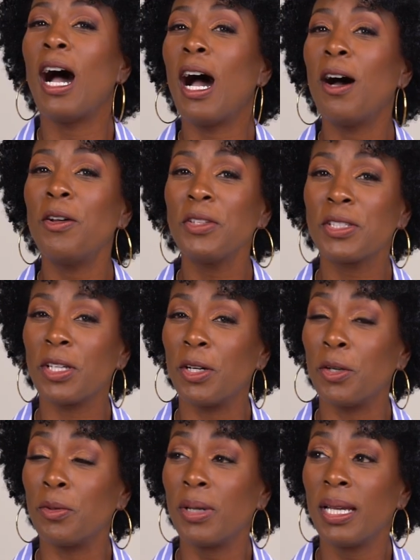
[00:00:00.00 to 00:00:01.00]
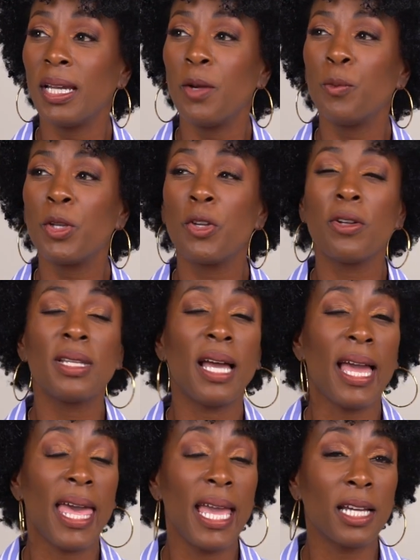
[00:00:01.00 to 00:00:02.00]
Also, when you're
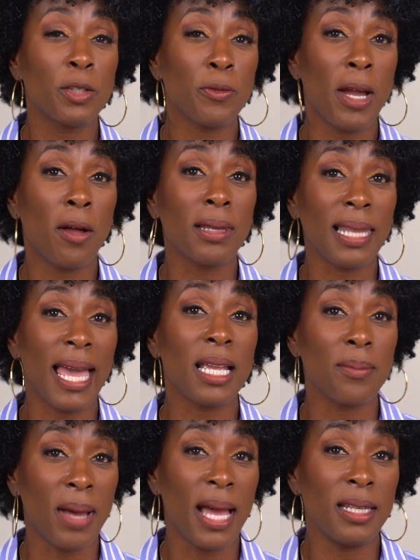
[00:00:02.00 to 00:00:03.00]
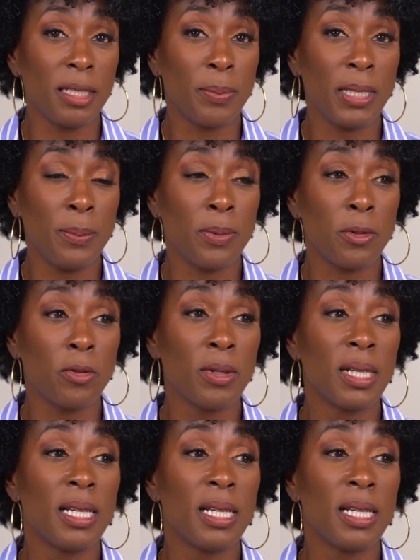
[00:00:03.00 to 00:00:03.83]
not hanging around like-minded people,